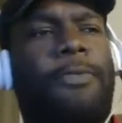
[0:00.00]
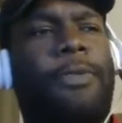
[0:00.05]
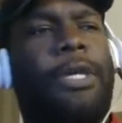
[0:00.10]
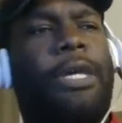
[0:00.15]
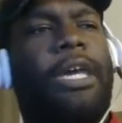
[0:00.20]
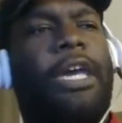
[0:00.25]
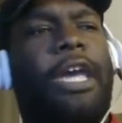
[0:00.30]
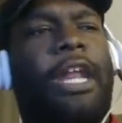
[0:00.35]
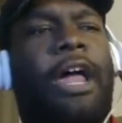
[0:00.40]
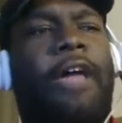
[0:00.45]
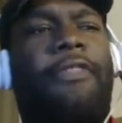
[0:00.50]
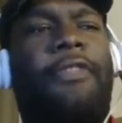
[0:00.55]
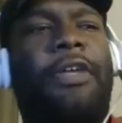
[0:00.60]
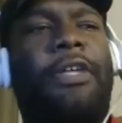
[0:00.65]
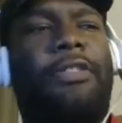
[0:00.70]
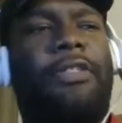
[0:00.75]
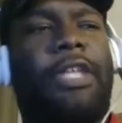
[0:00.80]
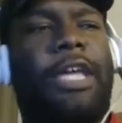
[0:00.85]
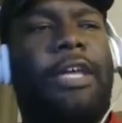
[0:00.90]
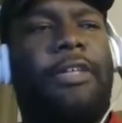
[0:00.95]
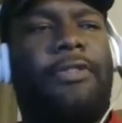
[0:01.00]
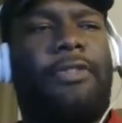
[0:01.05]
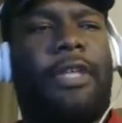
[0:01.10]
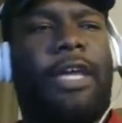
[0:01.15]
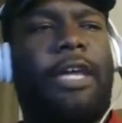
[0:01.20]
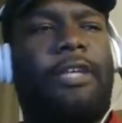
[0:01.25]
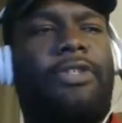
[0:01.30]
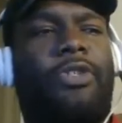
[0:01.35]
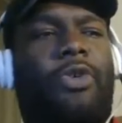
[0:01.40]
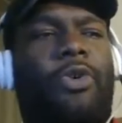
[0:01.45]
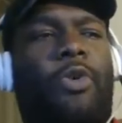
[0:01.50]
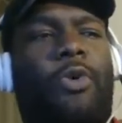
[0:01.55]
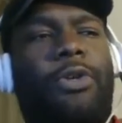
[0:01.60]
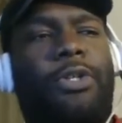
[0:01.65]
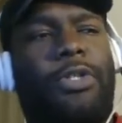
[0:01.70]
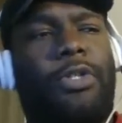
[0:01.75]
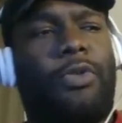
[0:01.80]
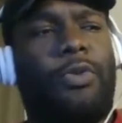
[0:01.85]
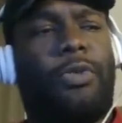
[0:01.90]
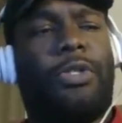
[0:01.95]
And I think that that's
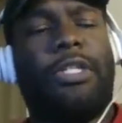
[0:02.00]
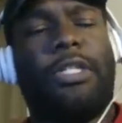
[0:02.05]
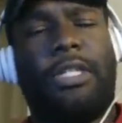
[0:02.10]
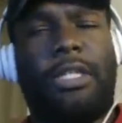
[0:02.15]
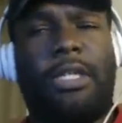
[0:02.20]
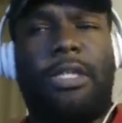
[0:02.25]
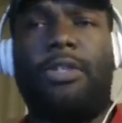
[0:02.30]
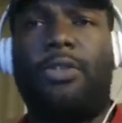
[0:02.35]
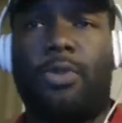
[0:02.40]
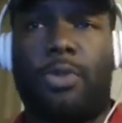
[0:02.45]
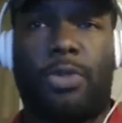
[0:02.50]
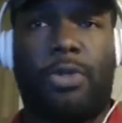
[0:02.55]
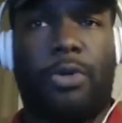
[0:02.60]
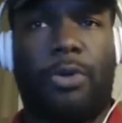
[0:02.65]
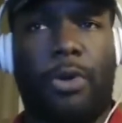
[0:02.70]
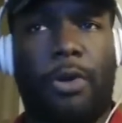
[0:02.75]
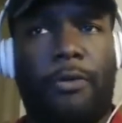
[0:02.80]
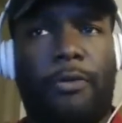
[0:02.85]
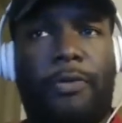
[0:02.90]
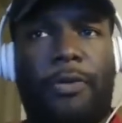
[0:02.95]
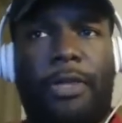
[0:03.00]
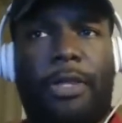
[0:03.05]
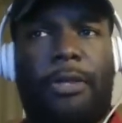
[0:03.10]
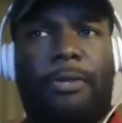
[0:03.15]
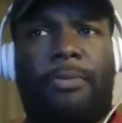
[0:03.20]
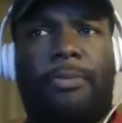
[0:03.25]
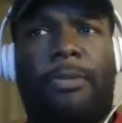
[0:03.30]
going to continue to grow for them.